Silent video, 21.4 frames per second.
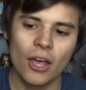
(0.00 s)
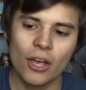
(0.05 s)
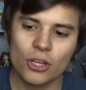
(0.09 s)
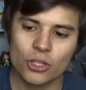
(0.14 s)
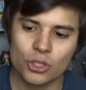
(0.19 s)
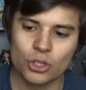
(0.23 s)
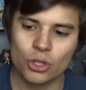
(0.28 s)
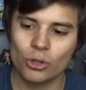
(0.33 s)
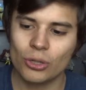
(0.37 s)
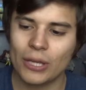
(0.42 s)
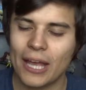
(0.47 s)

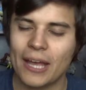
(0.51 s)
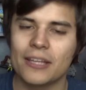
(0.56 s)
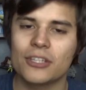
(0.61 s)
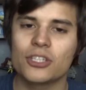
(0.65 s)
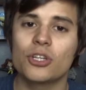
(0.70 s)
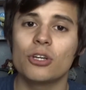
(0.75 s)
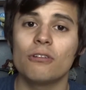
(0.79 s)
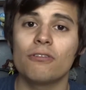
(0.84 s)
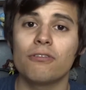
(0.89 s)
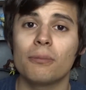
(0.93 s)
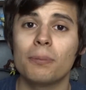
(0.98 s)
So yeah, it's
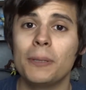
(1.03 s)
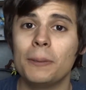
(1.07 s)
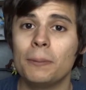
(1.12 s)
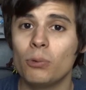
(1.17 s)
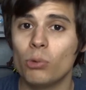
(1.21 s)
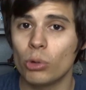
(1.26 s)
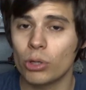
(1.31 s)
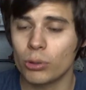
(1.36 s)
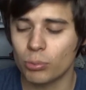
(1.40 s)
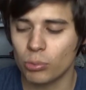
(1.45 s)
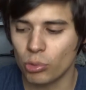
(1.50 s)
good for
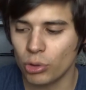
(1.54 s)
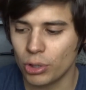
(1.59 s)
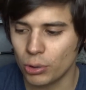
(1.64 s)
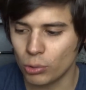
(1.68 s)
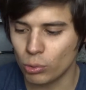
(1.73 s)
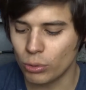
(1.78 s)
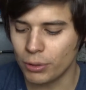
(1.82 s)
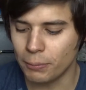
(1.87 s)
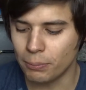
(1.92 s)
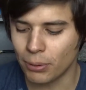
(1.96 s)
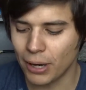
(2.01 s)
people with
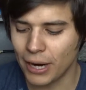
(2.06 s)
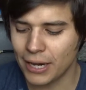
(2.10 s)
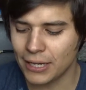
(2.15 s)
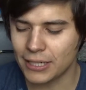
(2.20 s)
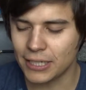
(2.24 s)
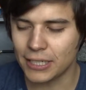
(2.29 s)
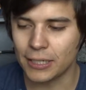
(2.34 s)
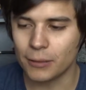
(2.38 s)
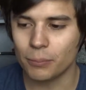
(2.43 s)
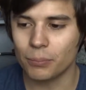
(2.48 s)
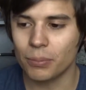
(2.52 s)
rebranding,